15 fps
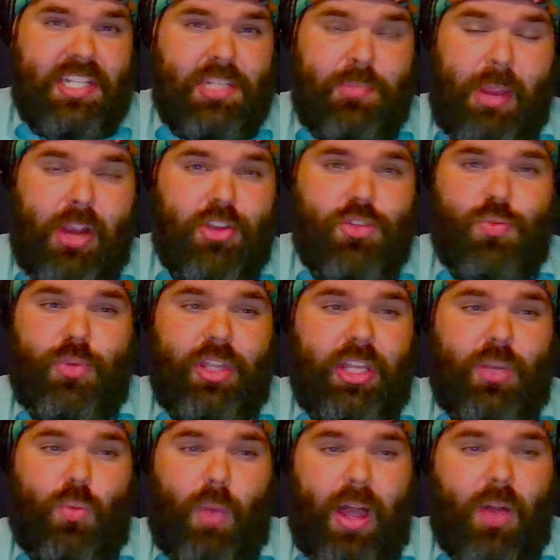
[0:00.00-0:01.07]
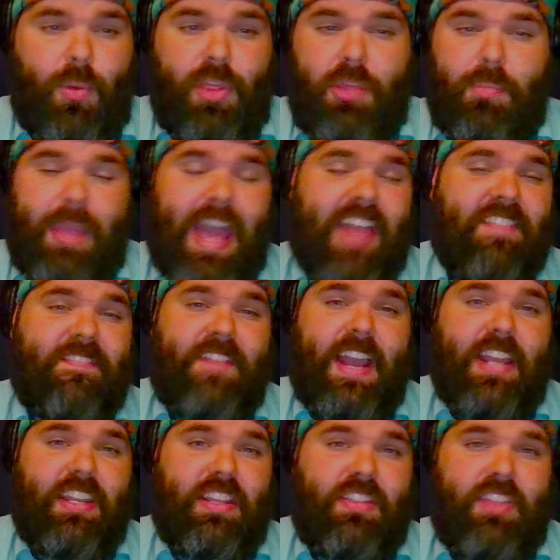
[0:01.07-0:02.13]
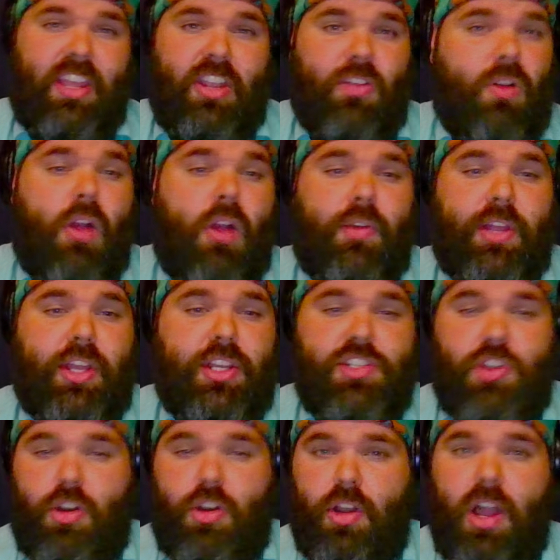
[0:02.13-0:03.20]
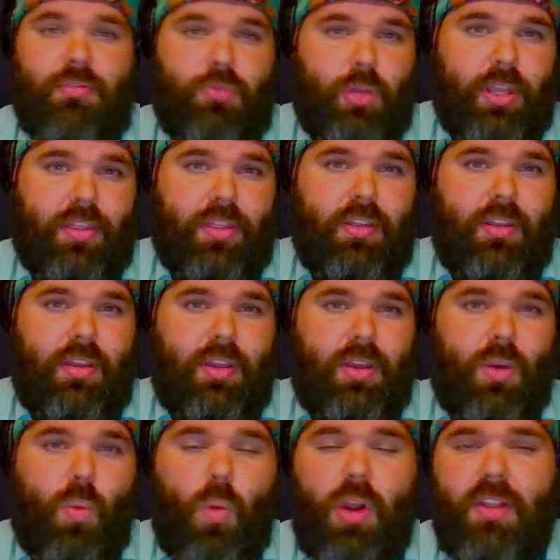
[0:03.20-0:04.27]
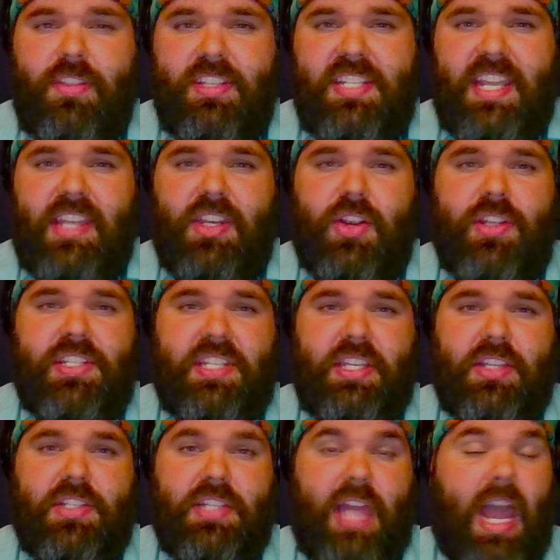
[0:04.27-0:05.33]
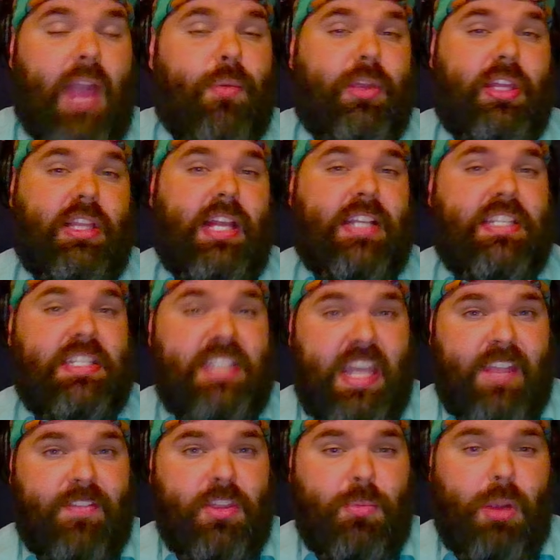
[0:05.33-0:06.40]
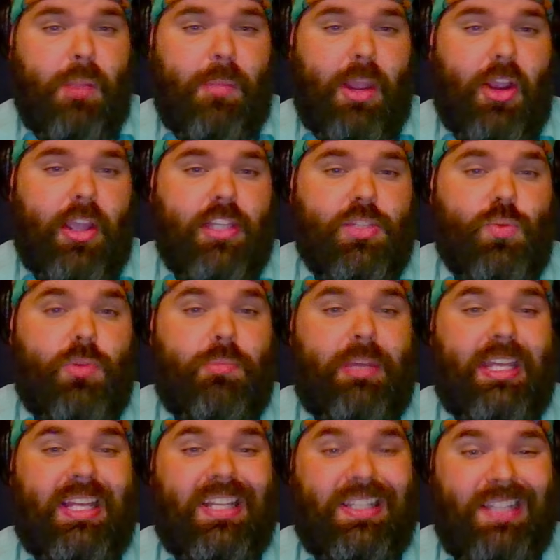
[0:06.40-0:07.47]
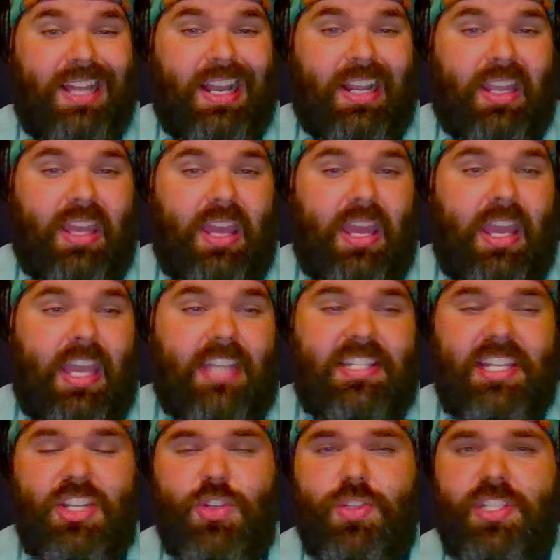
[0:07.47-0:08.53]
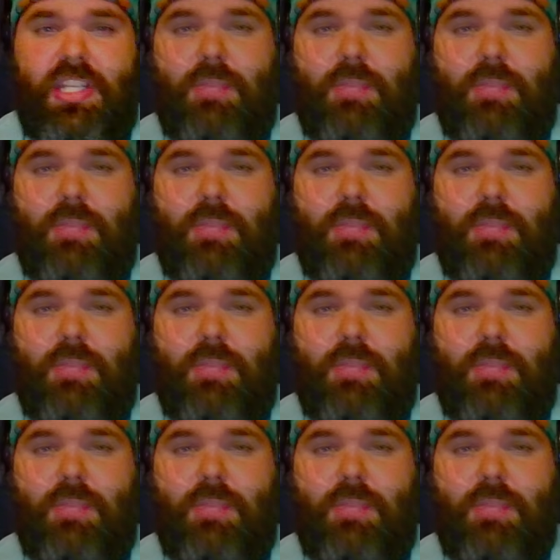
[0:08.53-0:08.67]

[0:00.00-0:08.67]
pairs really well with the pathfinding that you're already going to start off with. One of the secondary skills that I really like to take for the Barbarians would be luck. It's interesting